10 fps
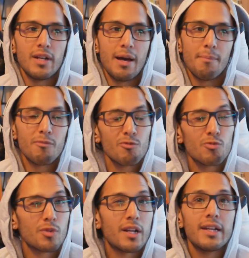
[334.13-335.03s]
and I'm
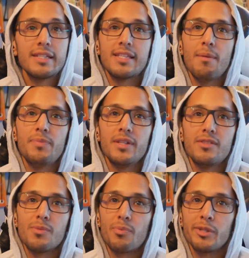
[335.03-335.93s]
really
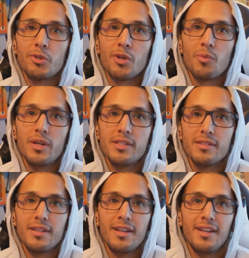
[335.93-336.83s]
tempted to pre-order one